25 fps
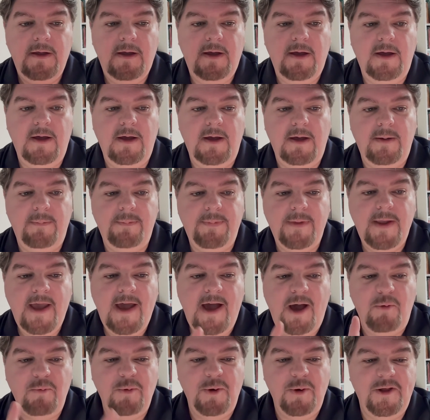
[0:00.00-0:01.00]
I
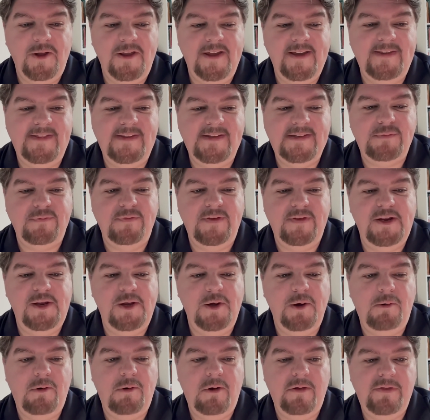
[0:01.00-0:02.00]
will end this
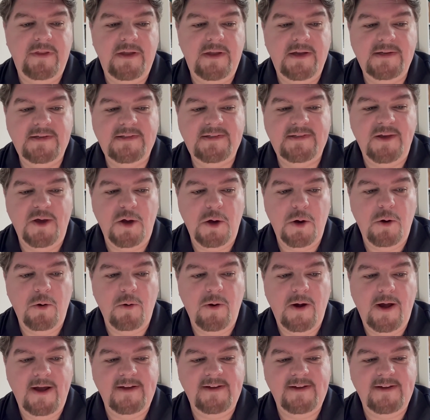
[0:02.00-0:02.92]
video on this though.